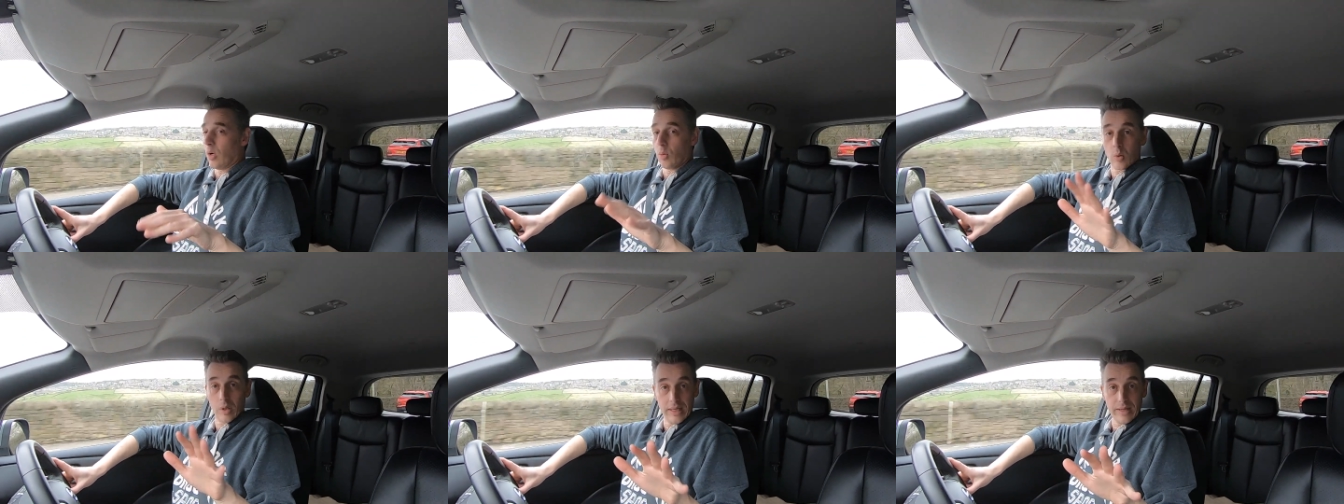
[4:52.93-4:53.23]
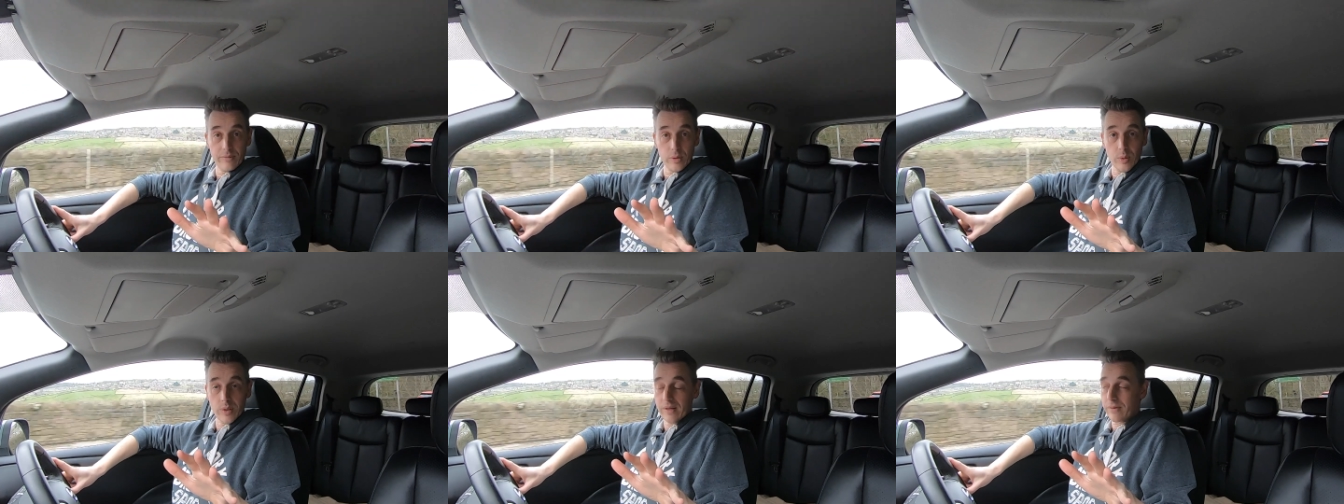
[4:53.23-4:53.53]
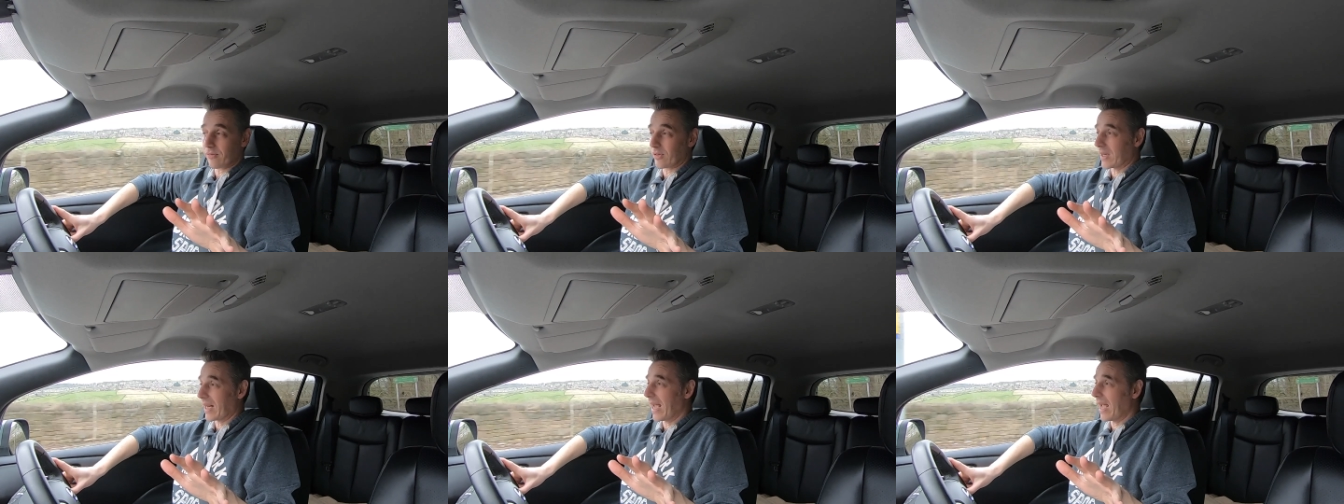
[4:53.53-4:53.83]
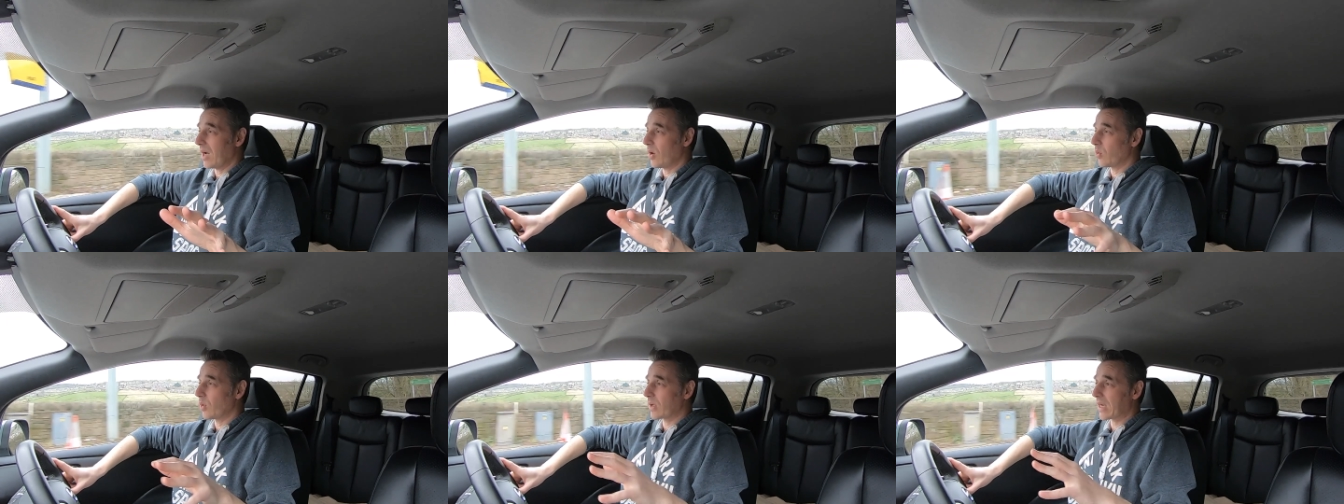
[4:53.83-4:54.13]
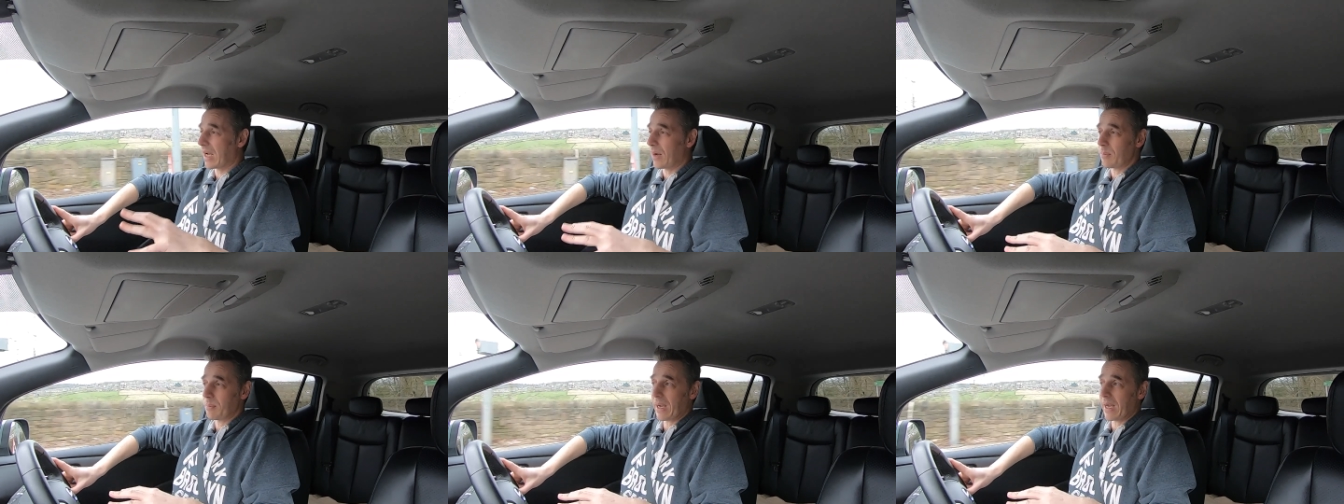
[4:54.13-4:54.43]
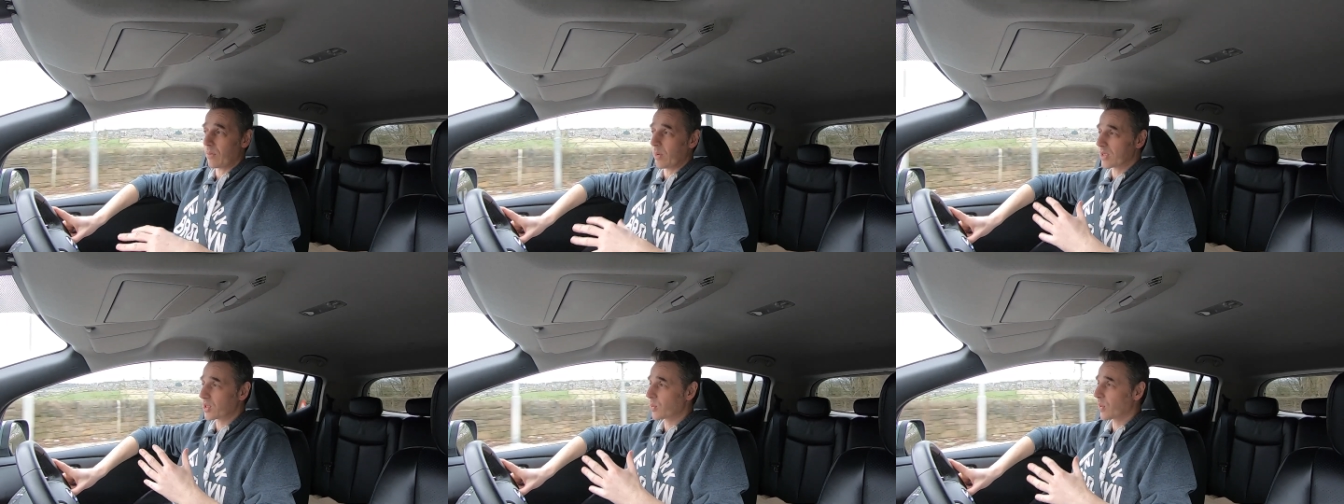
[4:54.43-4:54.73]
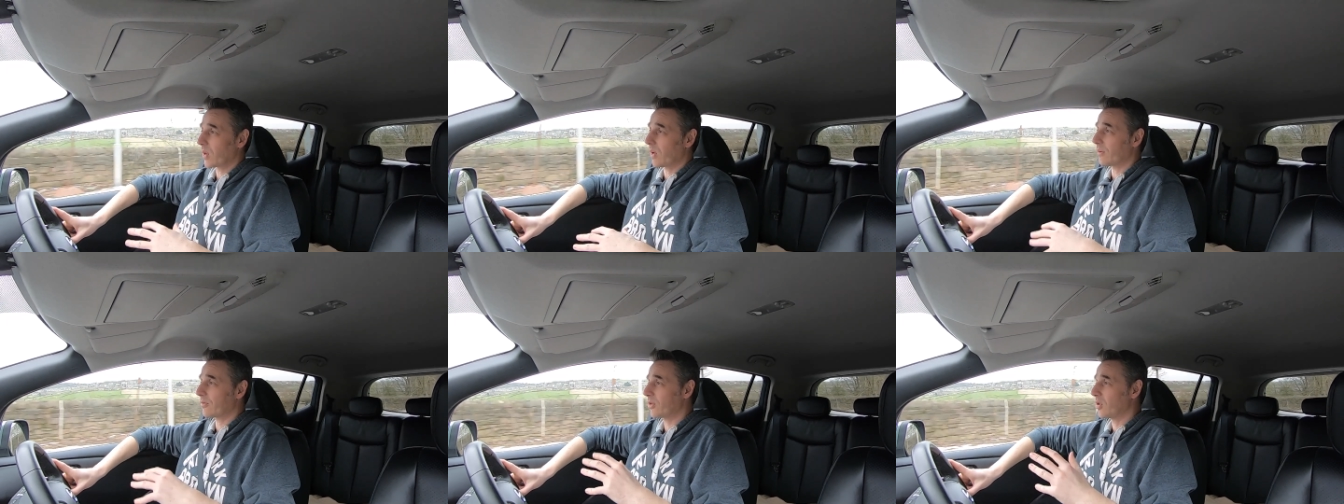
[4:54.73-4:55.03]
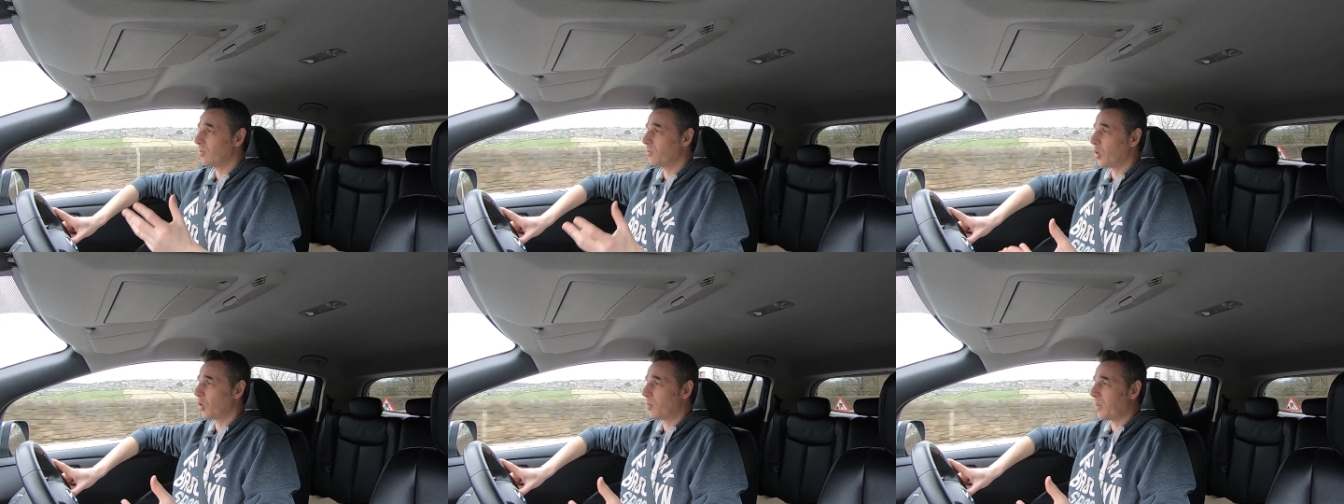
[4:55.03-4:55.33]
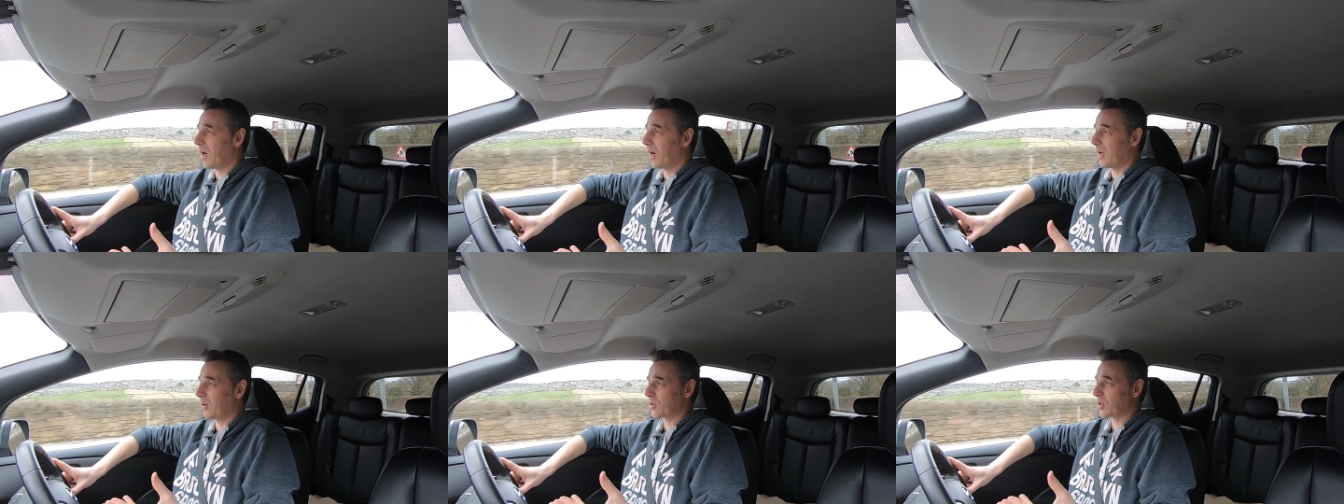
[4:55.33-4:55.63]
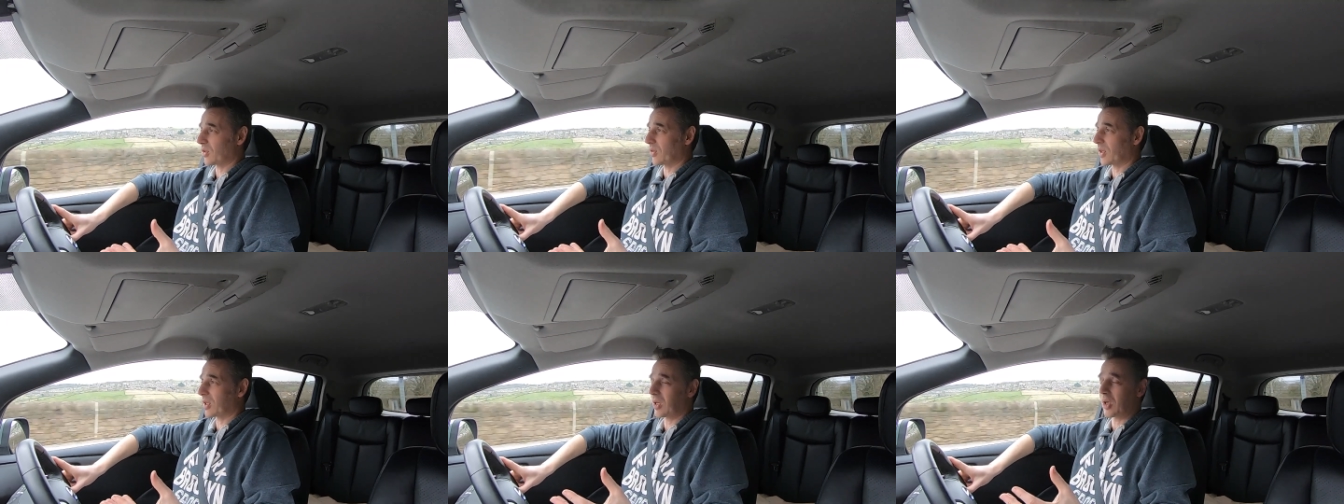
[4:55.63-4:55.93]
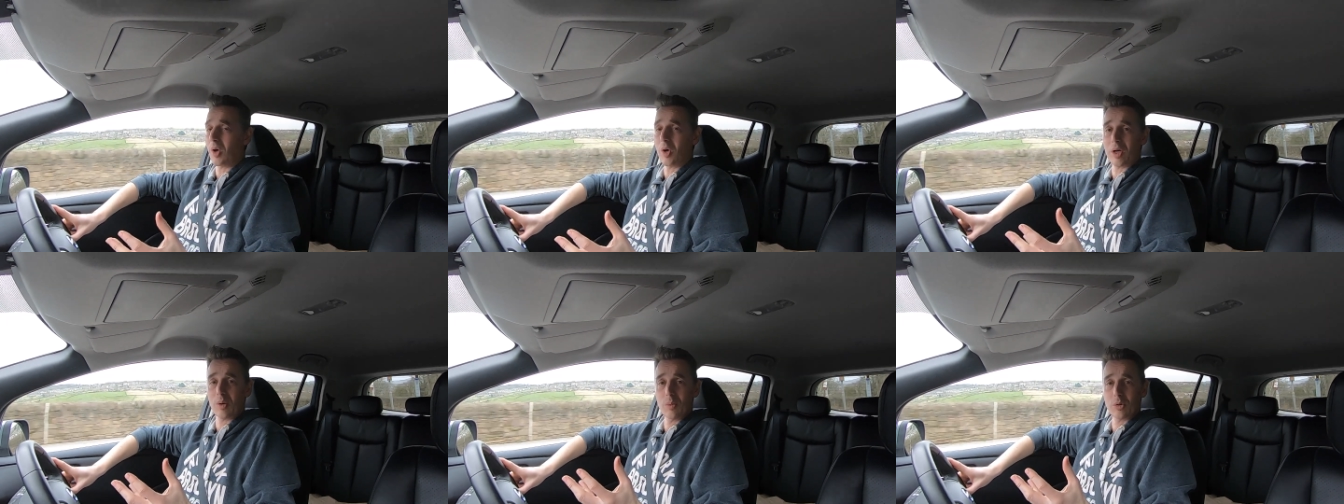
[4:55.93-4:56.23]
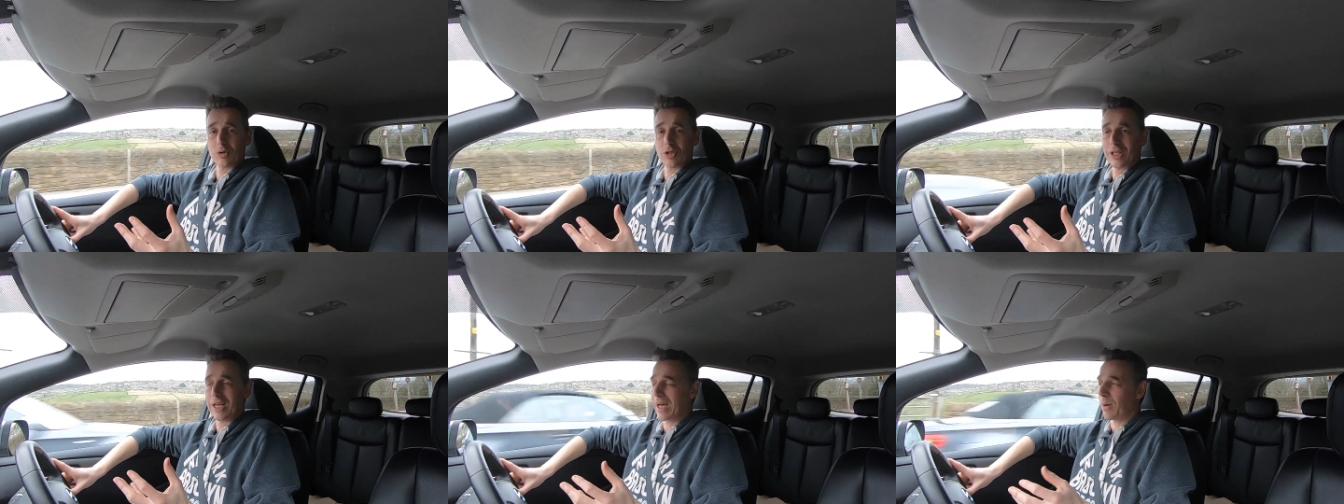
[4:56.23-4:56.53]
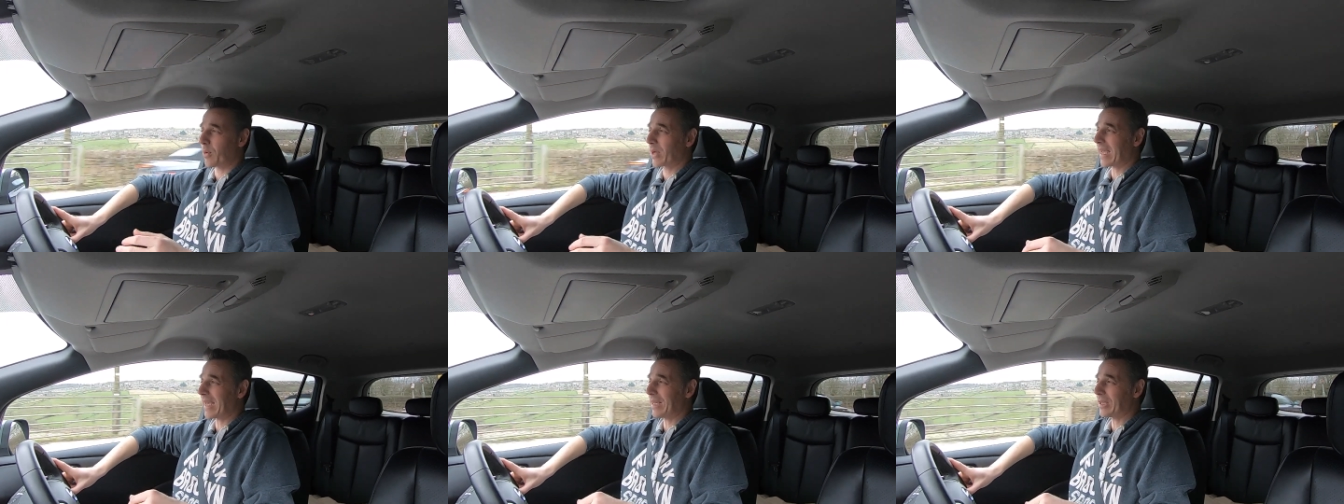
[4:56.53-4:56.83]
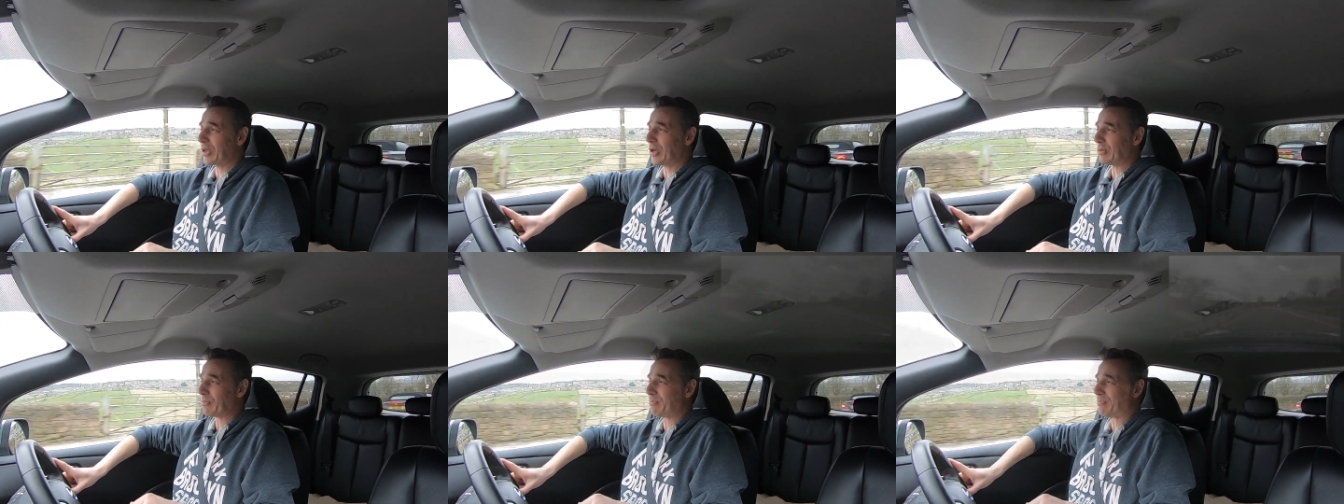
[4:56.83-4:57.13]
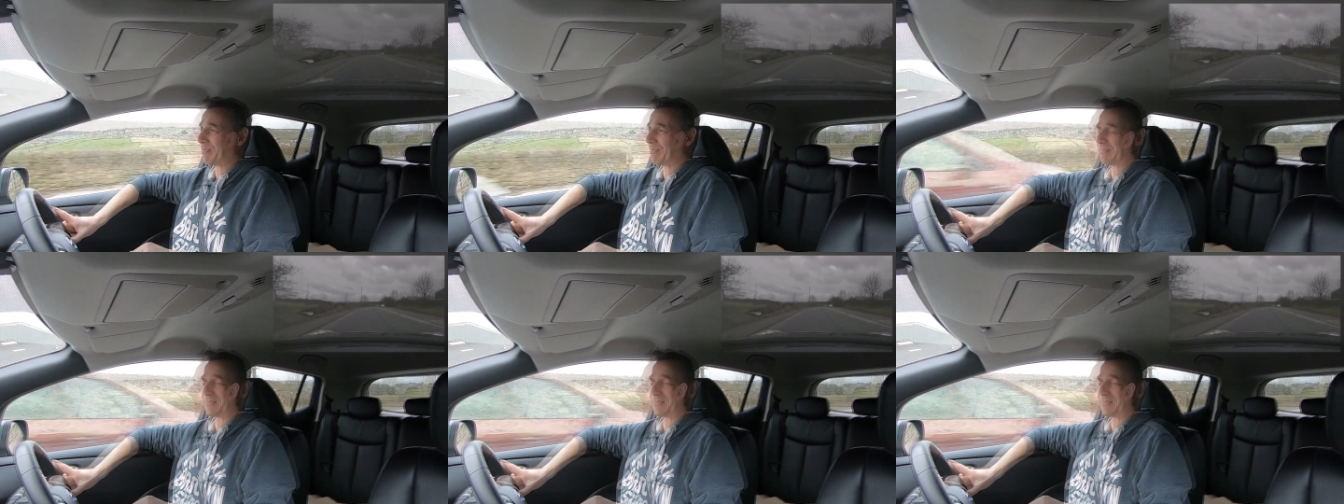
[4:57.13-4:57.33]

we'll leave you with it for now. We'll come back once we've got a few more miles on the clock and we'll see how we're getting on.